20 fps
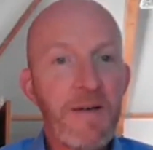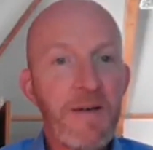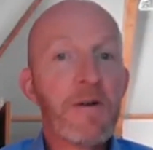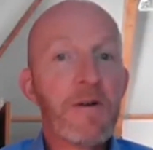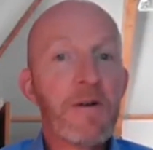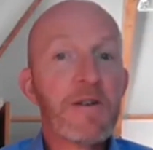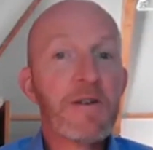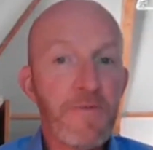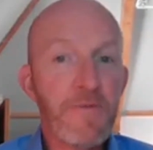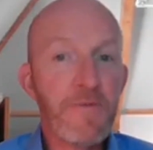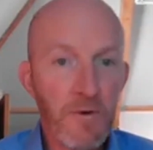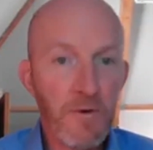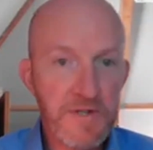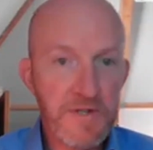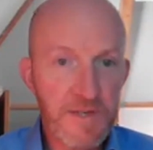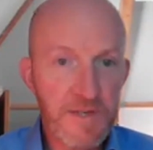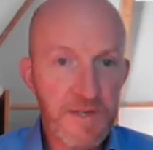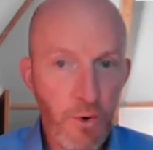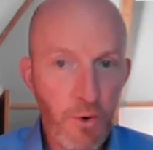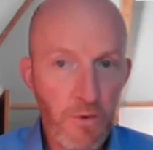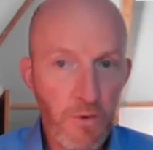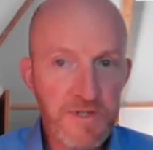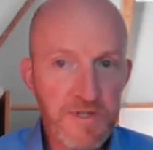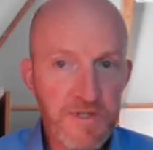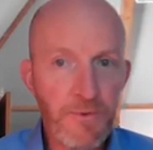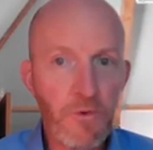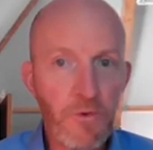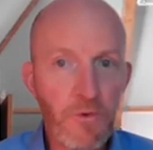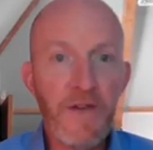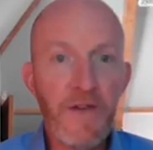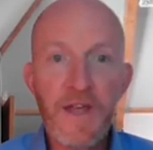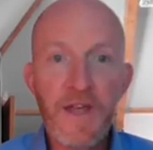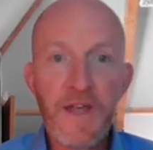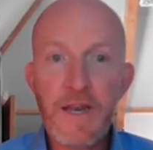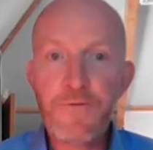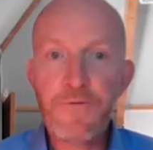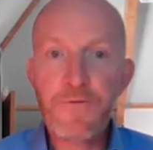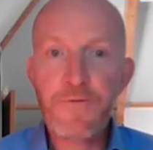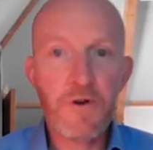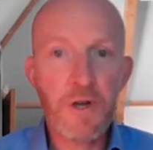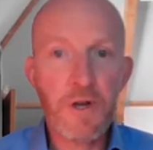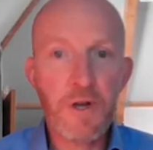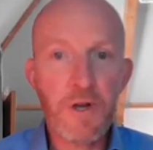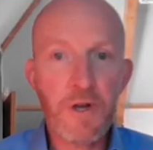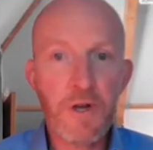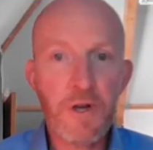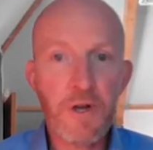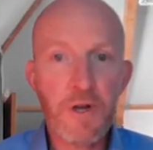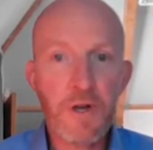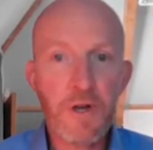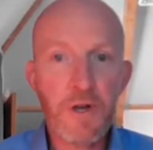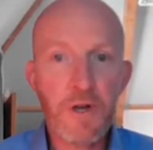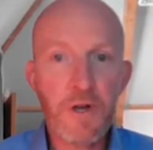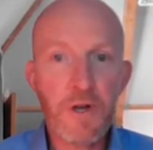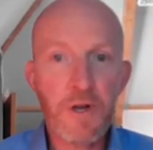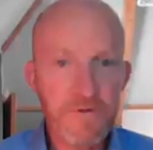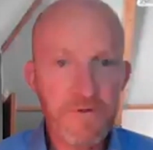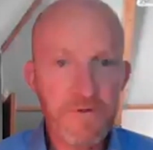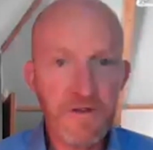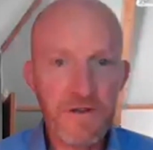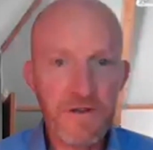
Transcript: Because of course it's portable, and then if you're on a commute, you